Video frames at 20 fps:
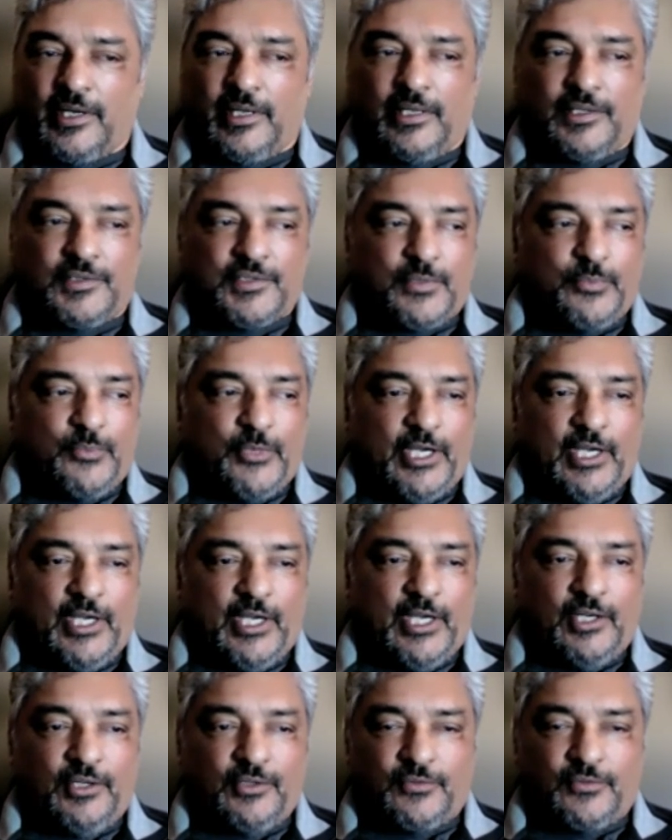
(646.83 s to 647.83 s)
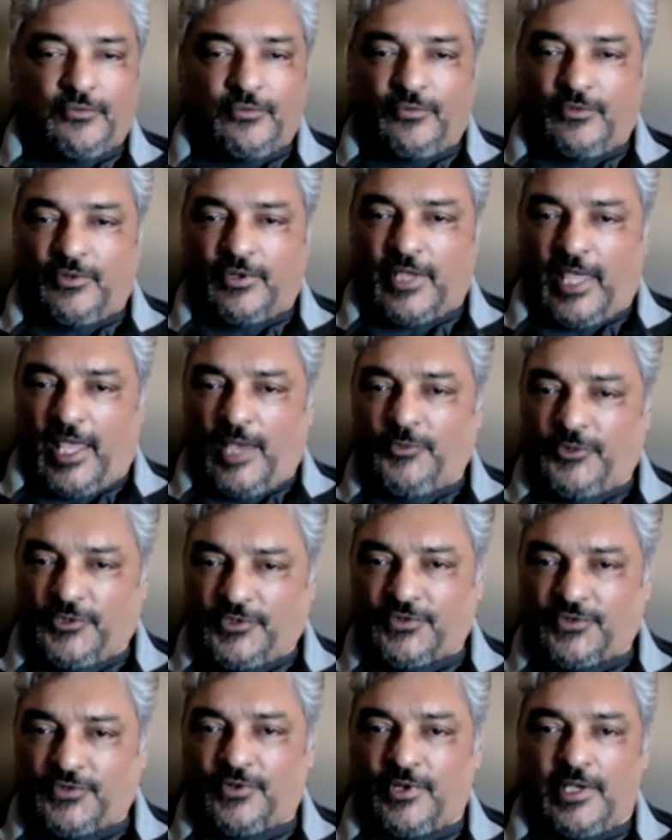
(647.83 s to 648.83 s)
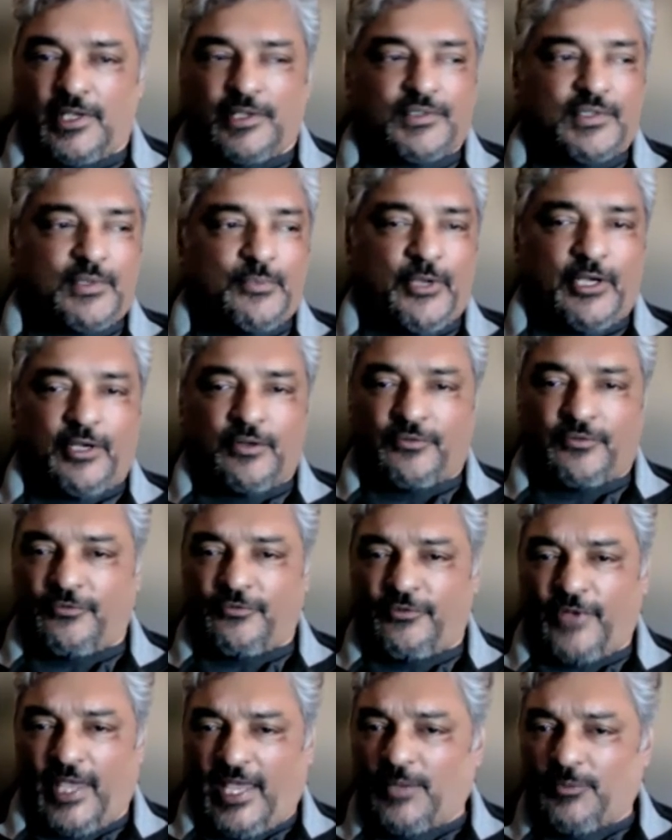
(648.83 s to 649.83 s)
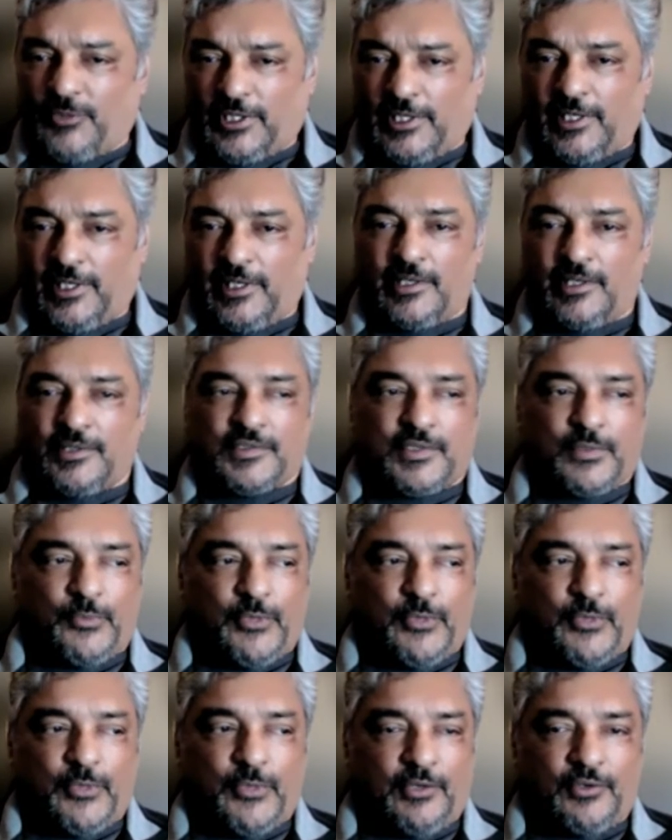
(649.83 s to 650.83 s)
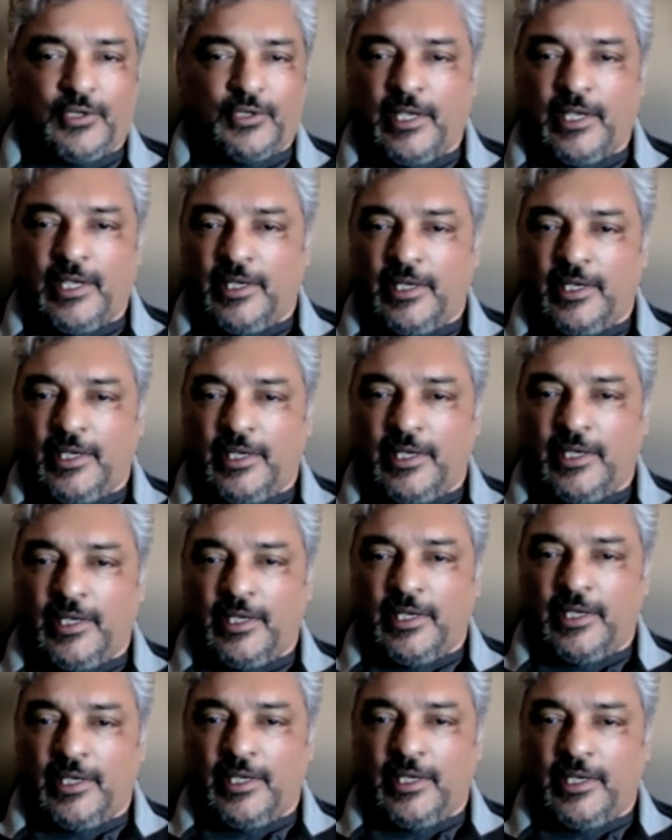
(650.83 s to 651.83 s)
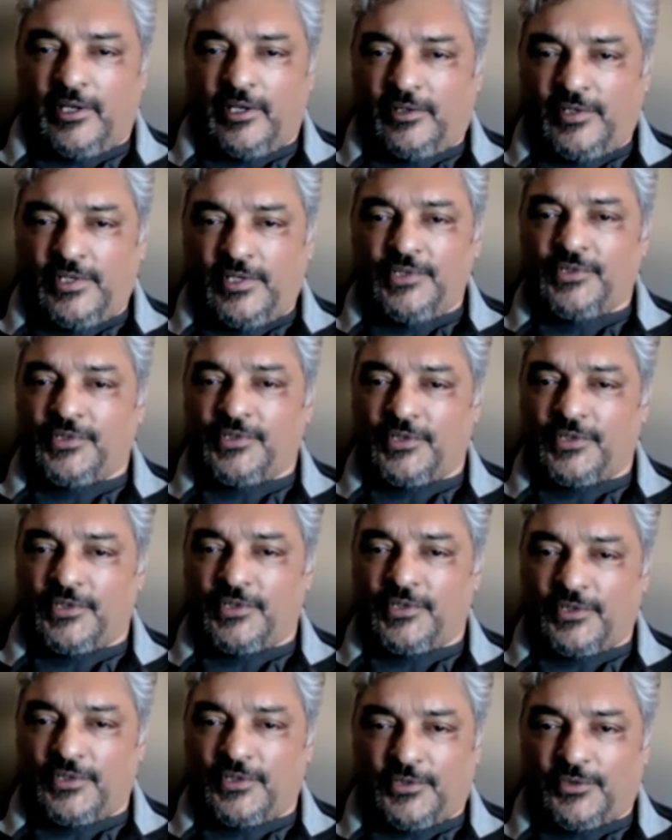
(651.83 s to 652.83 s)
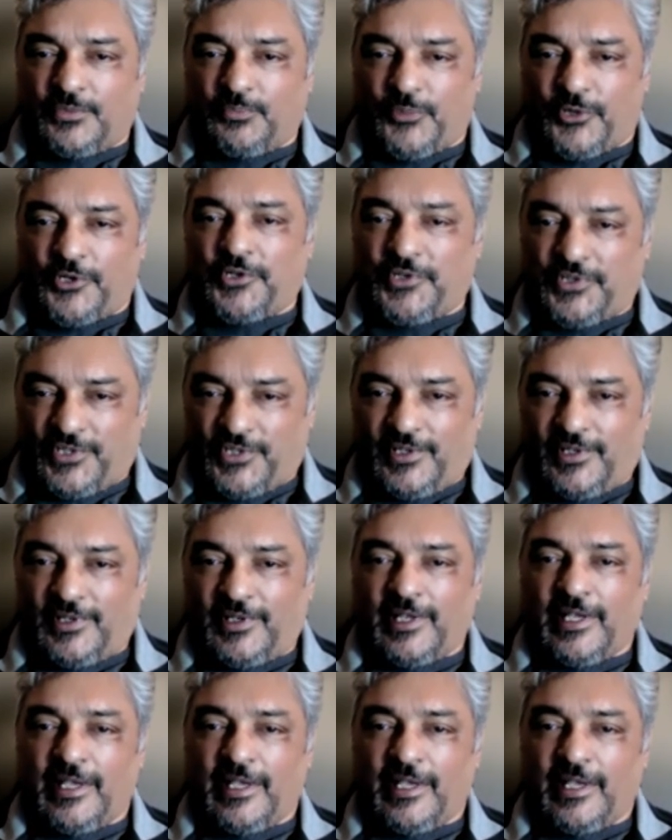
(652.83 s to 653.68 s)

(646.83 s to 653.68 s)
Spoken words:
It's about chemistry. It's about family. It's about, you know, being a decent person.